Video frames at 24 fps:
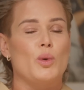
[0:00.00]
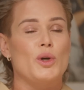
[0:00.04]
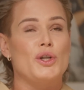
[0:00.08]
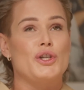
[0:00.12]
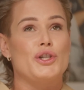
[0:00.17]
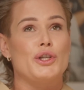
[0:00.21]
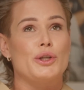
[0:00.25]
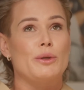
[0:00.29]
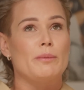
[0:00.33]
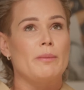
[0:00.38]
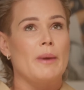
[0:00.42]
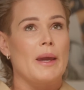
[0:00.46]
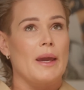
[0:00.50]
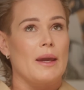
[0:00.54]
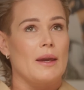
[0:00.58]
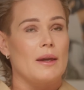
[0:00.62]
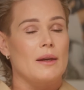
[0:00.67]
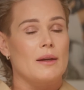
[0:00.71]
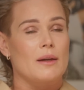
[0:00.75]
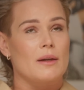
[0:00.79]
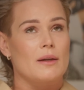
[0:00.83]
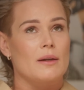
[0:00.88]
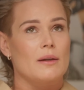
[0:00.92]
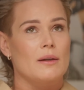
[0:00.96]
would you
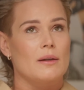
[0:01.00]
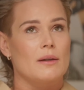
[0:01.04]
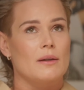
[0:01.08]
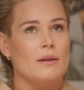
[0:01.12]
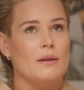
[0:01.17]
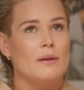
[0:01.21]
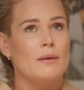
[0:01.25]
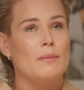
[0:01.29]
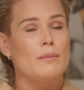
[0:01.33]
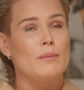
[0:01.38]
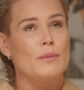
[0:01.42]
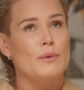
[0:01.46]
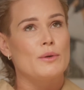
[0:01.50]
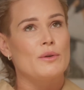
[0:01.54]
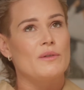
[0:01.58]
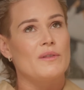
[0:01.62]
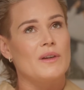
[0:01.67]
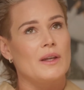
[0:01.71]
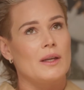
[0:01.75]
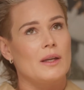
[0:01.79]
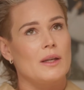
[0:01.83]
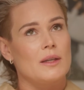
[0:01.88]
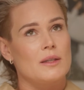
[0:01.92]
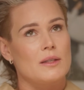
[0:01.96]
make
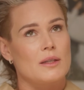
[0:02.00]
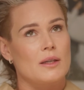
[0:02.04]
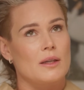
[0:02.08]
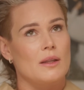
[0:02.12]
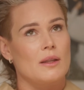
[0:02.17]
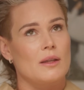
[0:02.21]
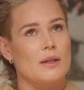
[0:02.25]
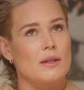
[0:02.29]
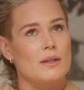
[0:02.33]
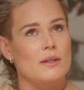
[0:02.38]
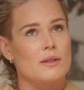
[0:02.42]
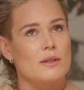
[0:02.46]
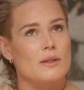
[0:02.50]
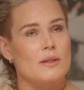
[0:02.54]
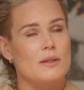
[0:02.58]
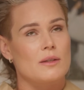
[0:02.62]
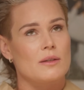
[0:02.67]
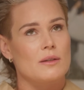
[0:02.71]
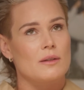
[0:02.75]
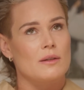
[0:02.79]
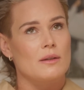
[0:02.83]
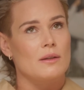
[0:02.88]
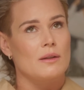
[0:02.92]
moving into this